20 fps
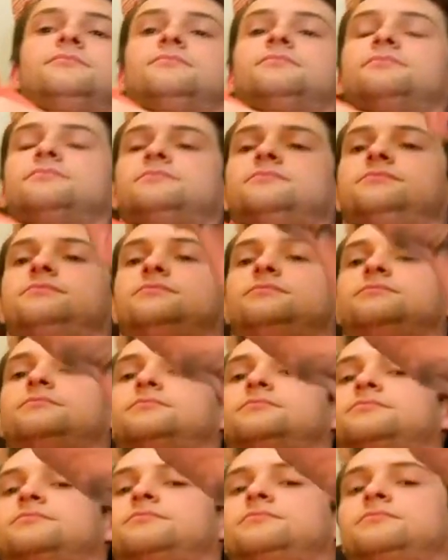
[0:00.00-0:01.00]

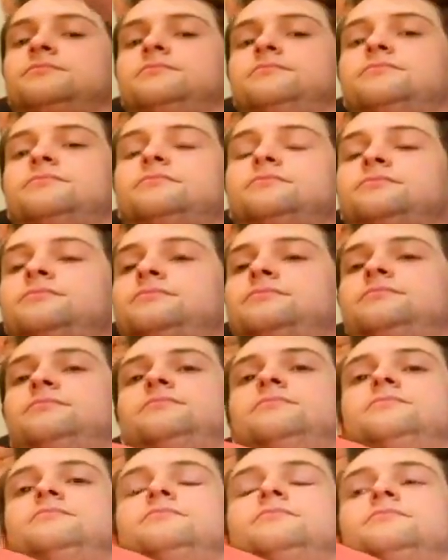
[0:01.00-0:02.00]

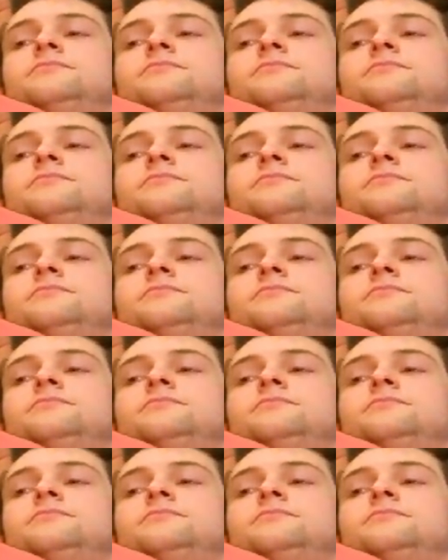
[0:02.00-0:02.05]
(no one is talking)